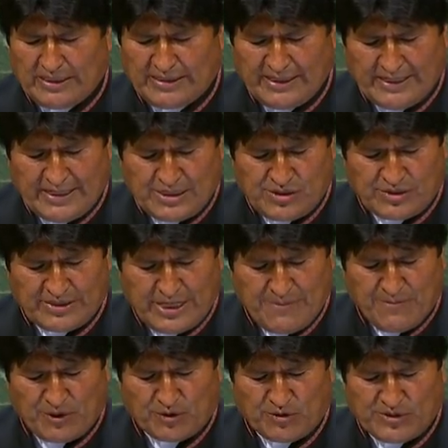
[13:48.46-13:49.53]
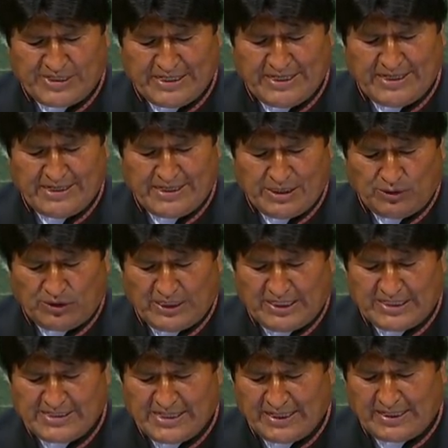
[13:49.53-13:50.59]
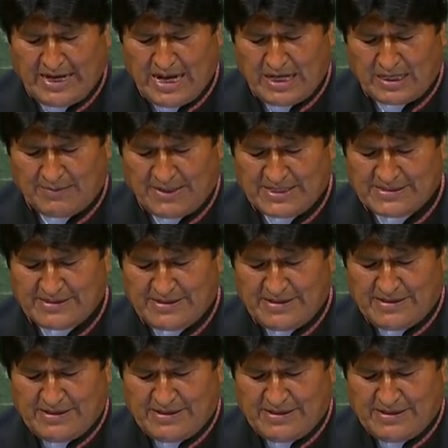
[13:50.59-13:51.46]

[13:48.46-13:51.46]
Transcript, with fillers: The world cannot live like this.